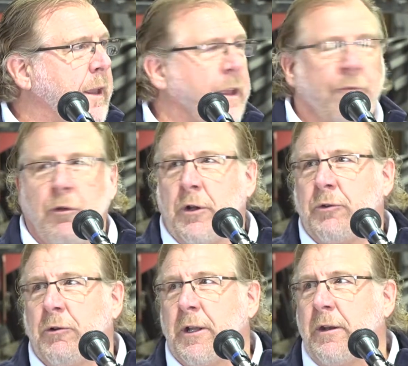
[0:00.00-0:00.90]

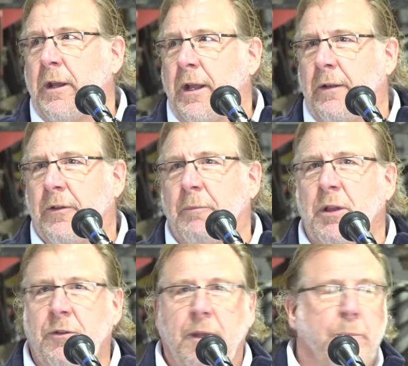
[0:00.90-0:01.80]
influential in, in some of
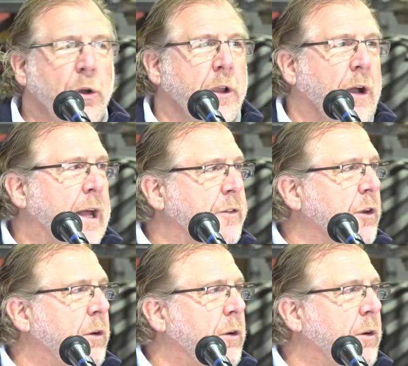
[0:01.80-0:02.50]
these input costs.